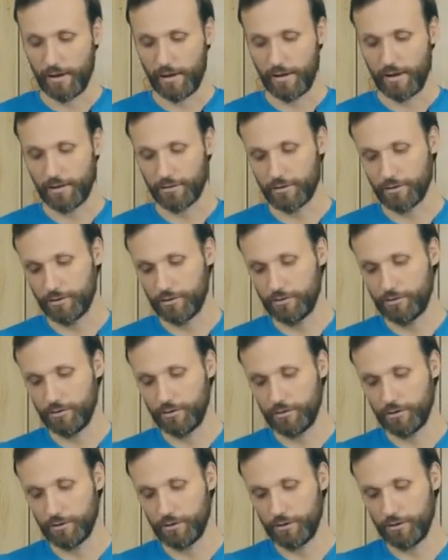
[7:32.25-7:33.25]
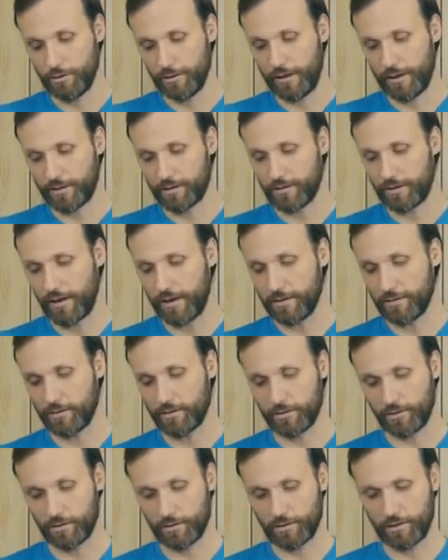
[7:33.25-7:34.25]
So you know, it
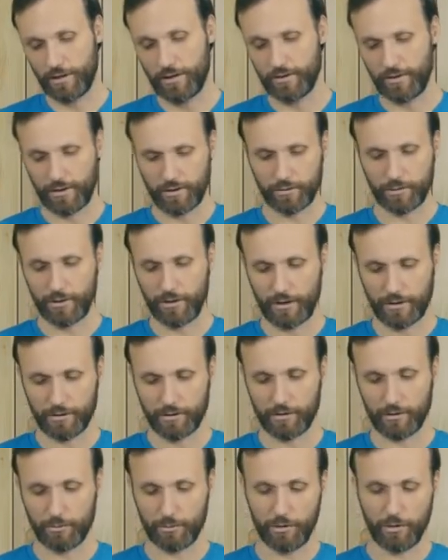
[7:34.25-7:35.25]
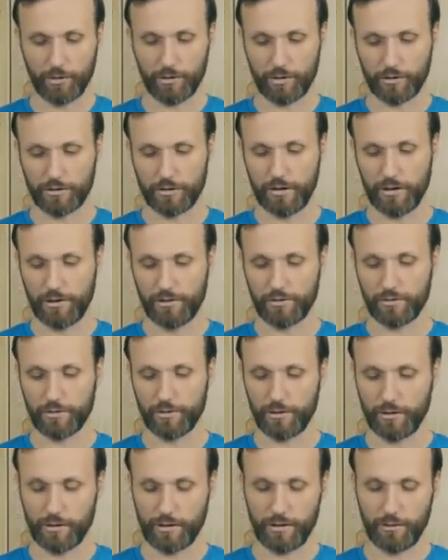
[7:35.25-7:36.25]
extends. It also has extra, like, sort of longer teeth, so
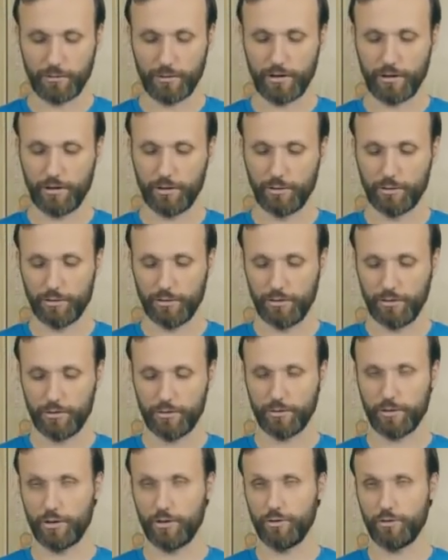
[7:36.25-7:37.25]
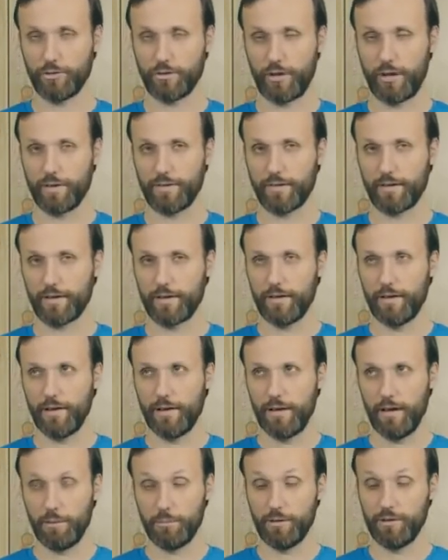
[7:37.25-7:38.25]
you can really go, you know, you can use it. I
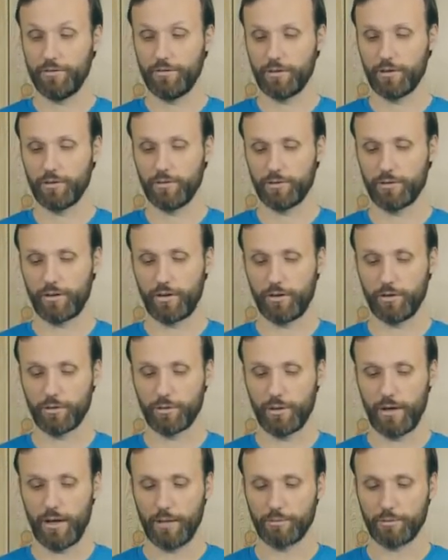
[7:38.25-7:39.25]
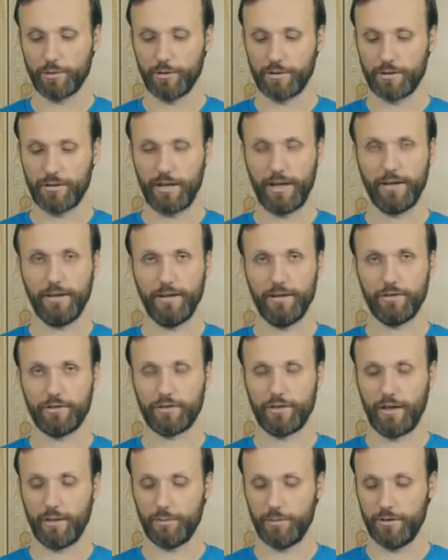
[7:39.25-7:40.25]
believe you can use it all the way up to a 10-inch
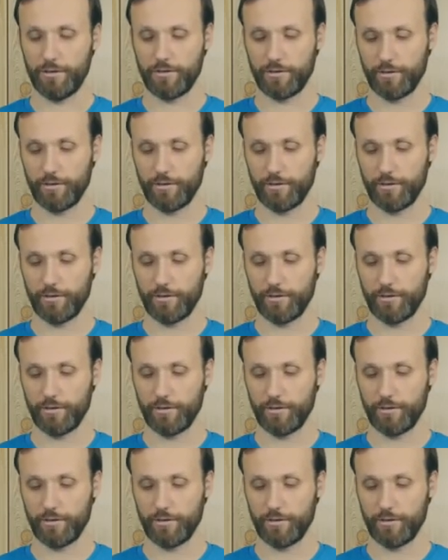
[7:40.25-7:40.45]
tablet.